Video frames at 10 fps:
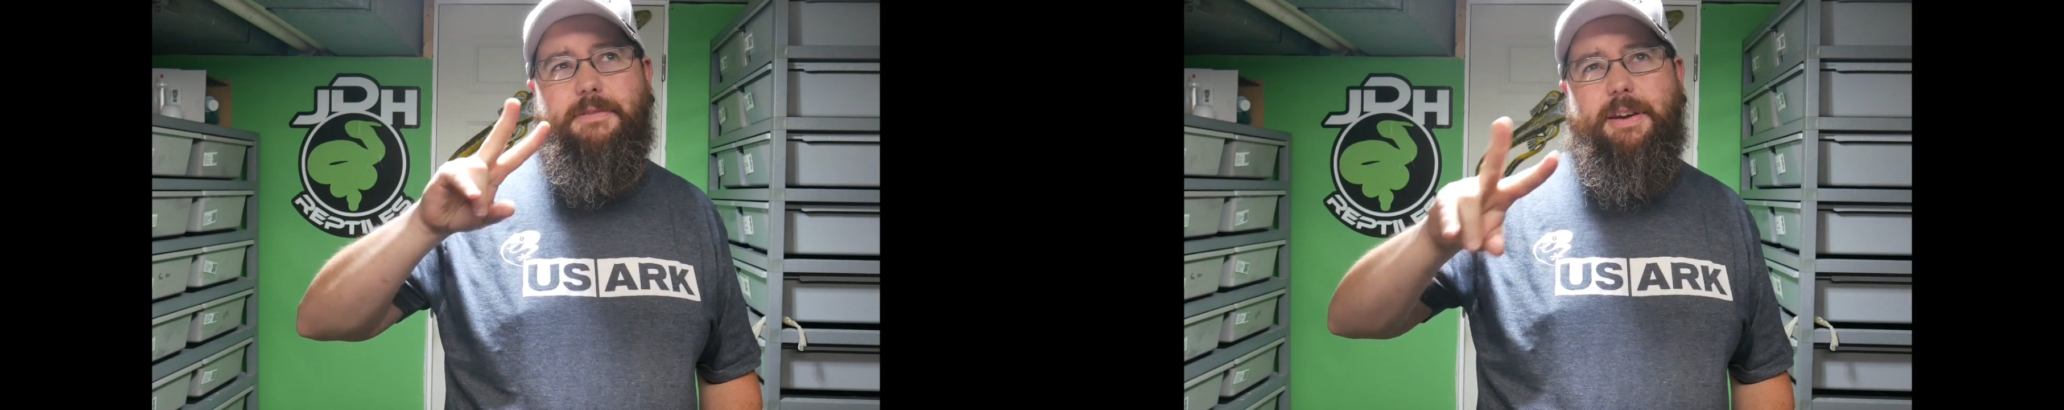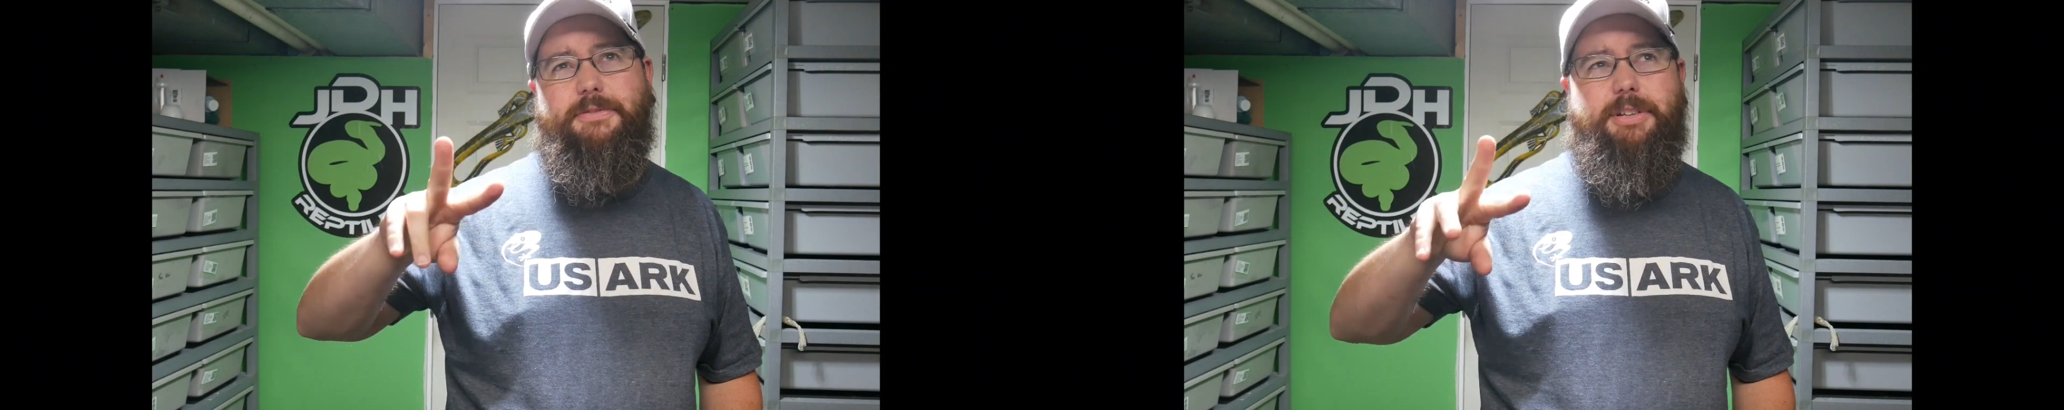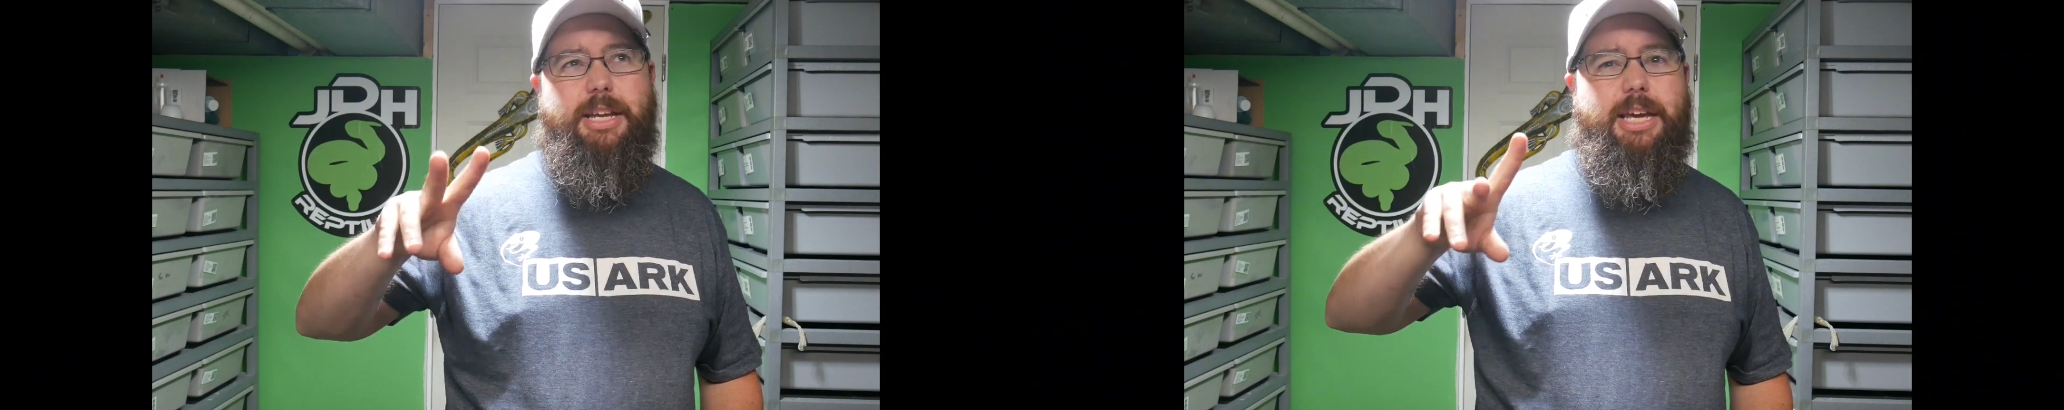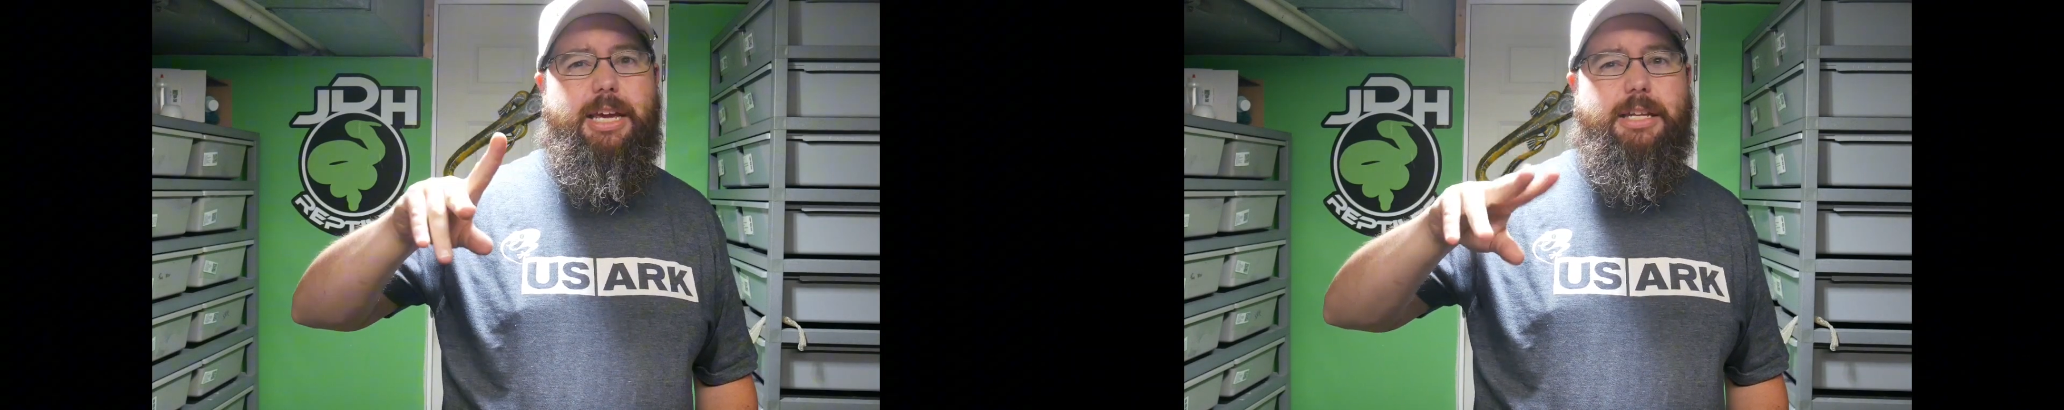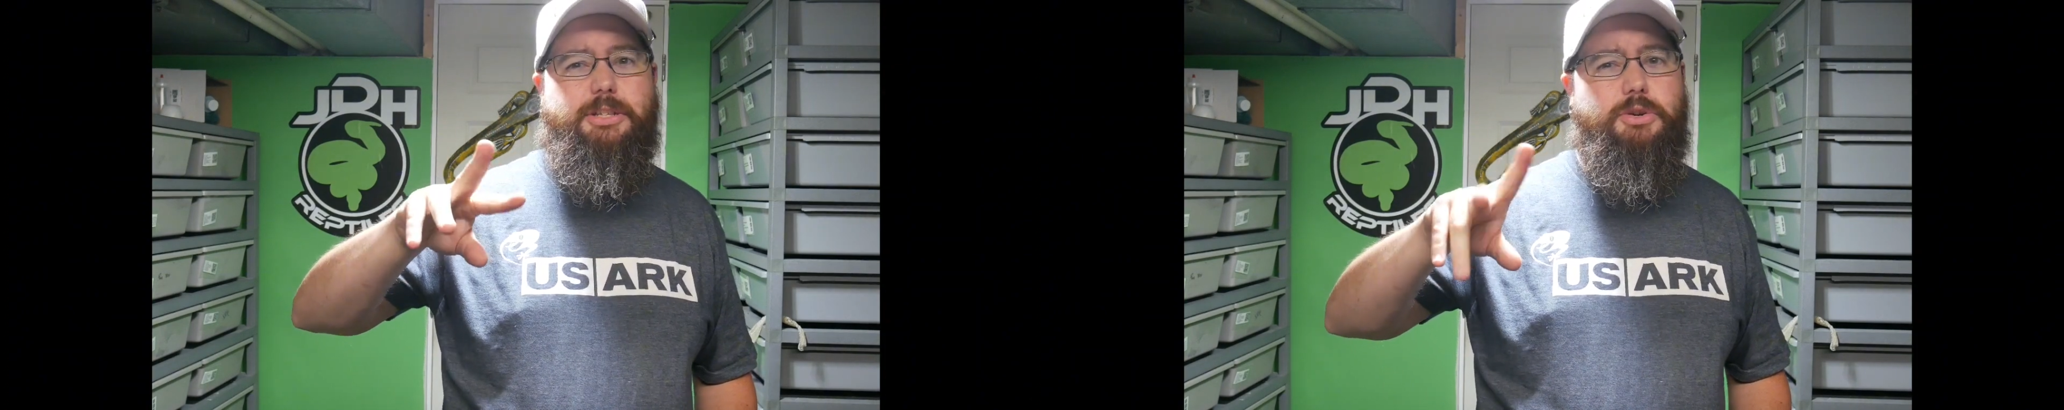
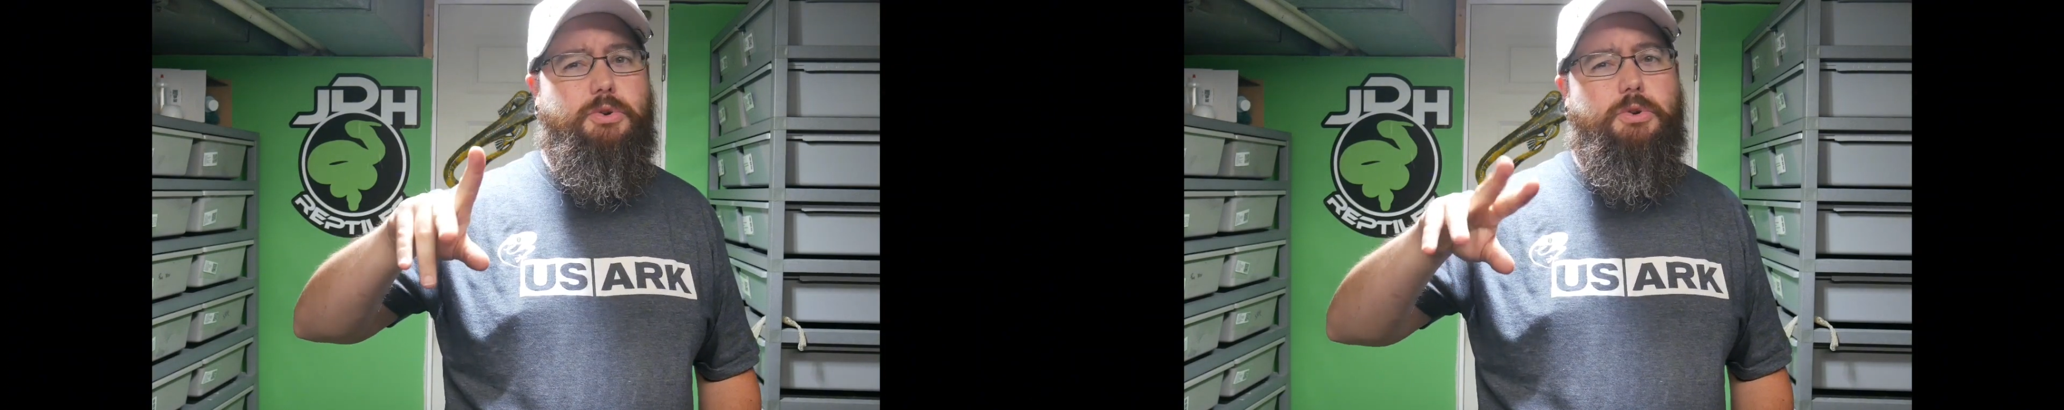fifty-two